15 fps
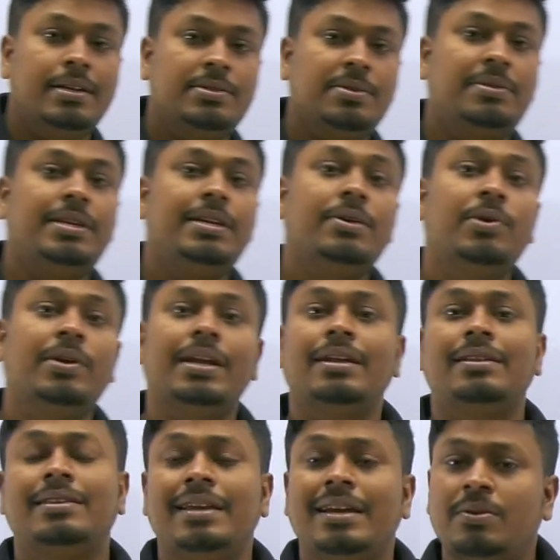So 3
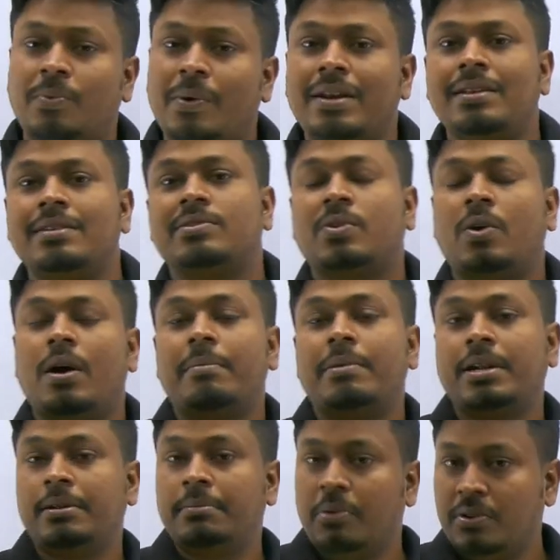and 1 is
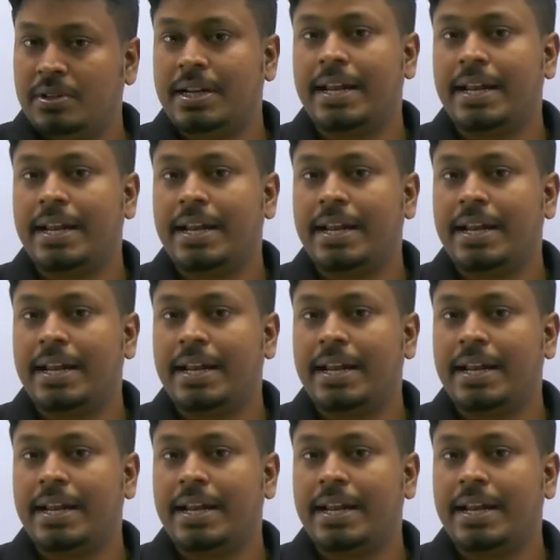common in both